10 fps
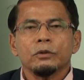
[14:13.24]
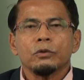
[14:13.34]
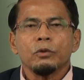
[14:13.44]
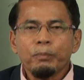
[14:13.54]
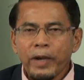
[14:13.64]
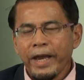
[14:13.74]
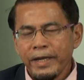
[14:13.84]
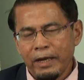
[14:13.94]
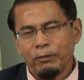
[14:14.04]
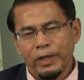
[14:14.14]
to
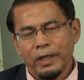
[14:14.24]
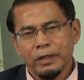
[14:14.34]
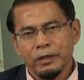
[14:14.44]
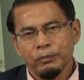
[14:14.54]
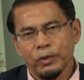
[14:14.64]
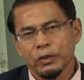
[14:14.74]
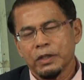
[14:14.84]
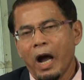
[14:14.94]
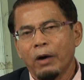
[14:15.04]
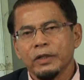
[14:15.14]
plan that way.
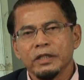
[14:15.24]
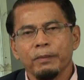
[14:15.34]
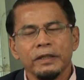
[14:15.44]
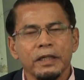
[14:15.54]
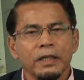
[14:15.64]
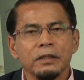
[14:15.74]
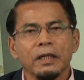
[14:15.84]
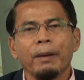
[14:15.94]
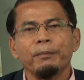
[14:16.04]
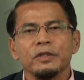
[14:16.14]
Because how does
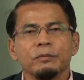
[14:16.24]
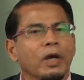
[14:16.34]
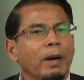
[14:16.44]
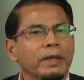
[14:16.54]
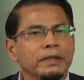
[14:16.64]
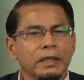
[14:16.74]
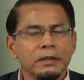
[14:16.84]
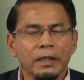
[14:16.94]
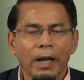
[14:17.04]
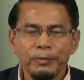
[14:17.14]
multinational companies become
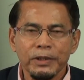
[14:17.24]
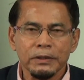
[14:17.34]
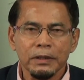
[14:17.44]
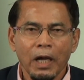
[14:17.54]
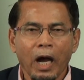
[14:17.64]
multinational companies?